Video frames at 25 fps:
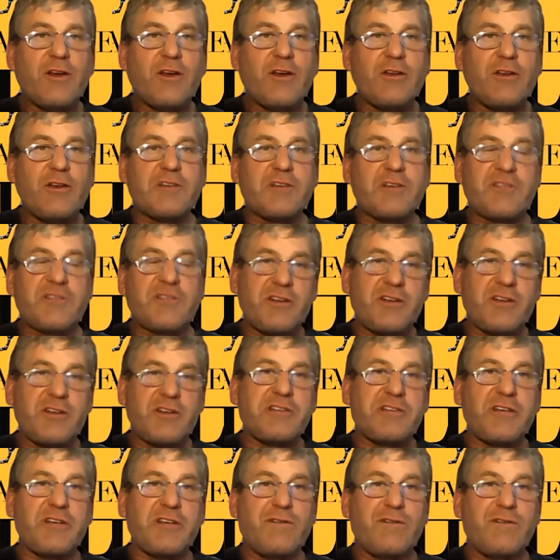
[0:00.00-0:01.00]
You're
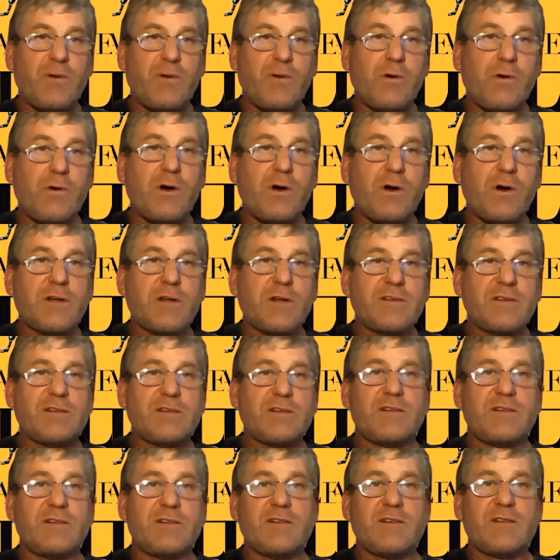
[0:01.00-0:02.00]
searching for
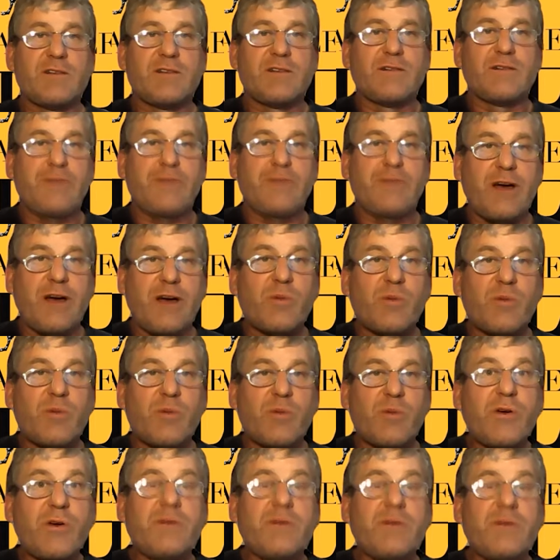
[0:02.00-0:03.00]
foul
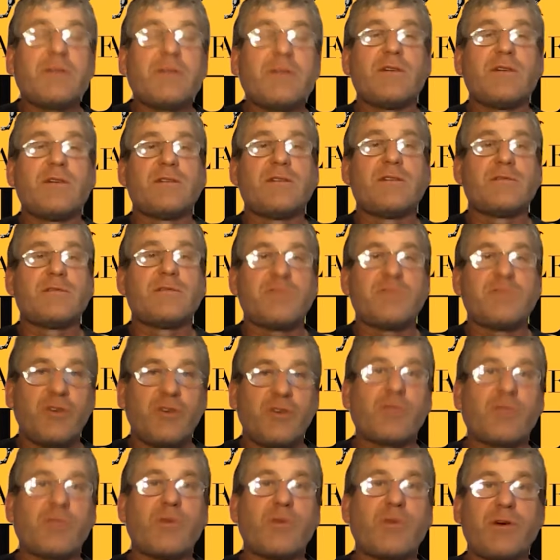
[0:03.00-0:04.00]
brood,
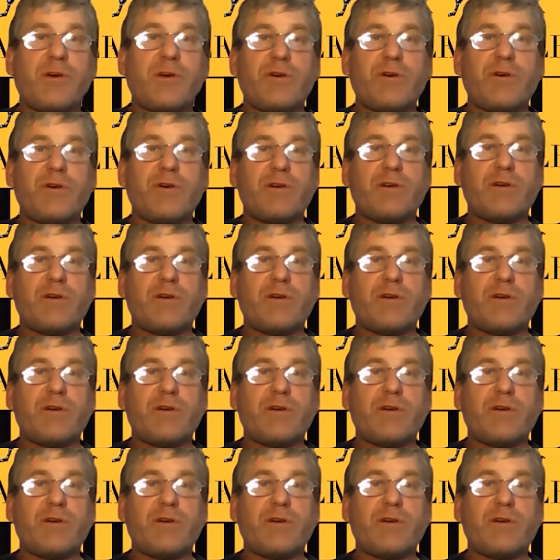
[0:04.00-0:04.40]
chalk brood,